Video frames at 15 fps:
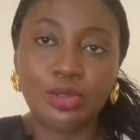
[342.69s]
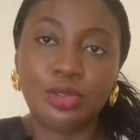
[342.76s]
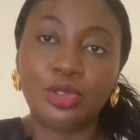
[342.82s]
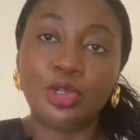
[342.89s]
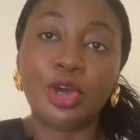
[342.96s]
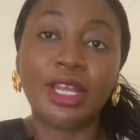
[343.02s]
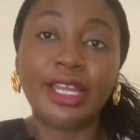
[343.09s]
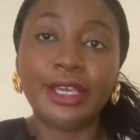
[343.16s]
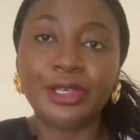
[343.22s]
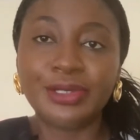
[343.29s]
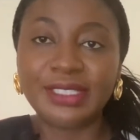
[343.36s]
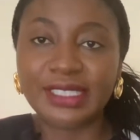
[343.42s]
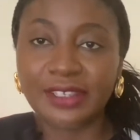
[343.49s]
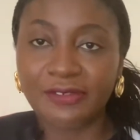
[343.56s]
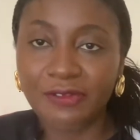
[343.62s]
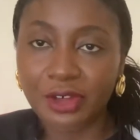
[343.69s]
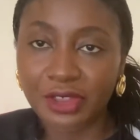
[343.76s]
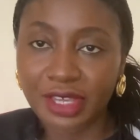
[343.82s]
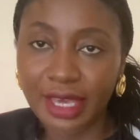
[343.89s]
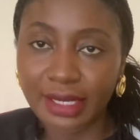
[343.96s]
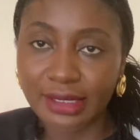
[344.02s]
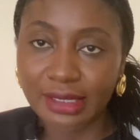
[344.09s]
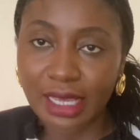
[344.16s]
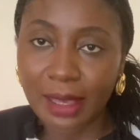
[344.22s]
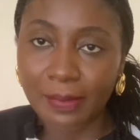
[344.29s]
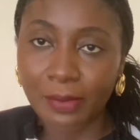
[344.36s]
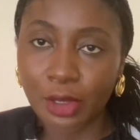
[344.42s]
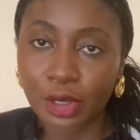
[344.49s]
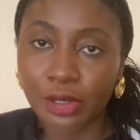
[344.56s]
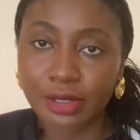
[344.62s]
to not let you sit for the exam,
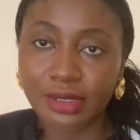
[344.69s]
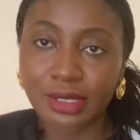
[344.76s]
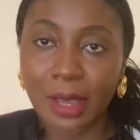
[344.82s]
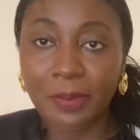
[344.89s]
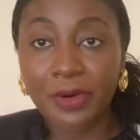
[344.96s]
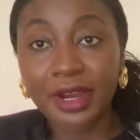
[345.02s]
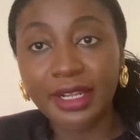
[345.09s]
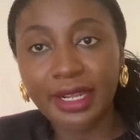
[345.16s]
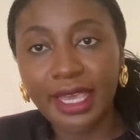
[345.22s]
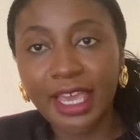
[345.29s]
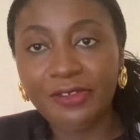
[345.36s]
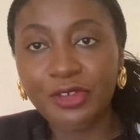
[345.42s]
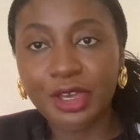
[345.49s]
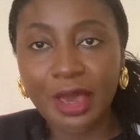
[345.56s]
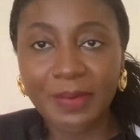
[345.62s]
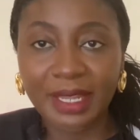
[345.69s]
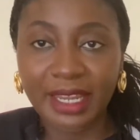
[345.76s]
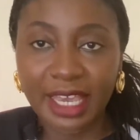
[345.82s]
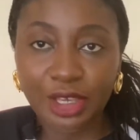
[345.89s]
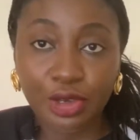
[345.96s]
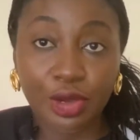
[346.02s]
because apparently if you come in late,